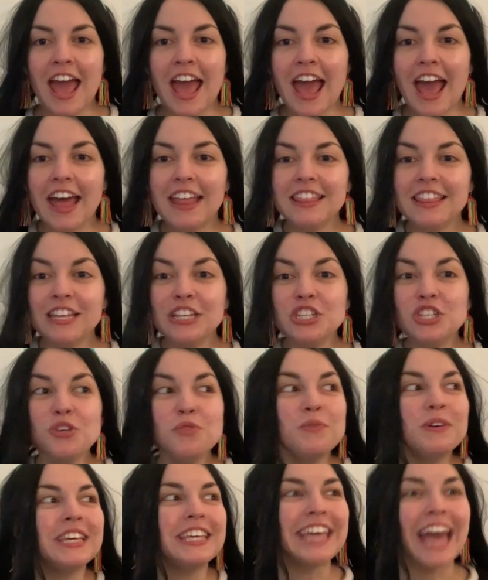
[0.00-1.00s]
And then
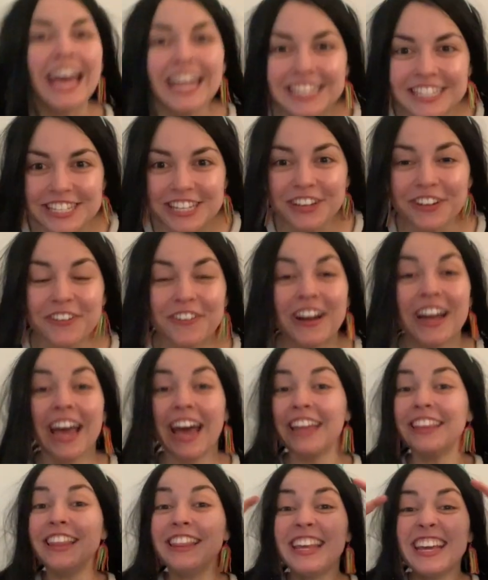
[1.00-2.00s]
you get to,
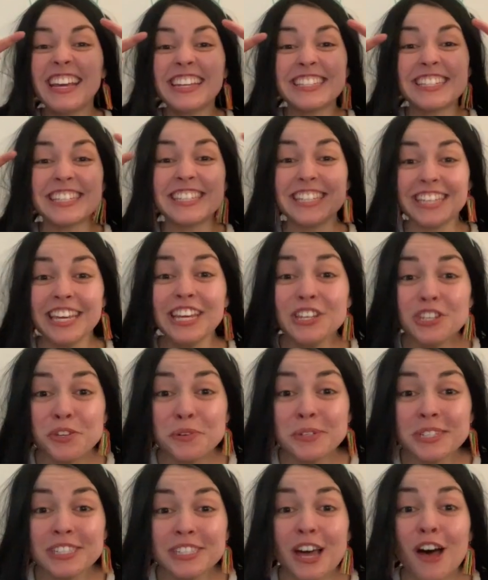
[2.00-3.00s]
and then they get to teach you
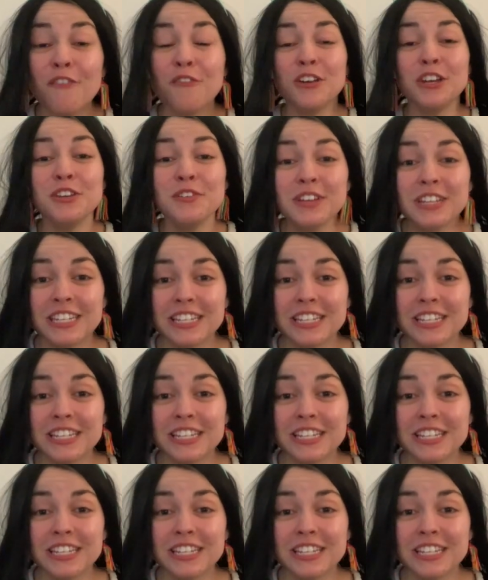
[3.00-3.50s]
stuff and you get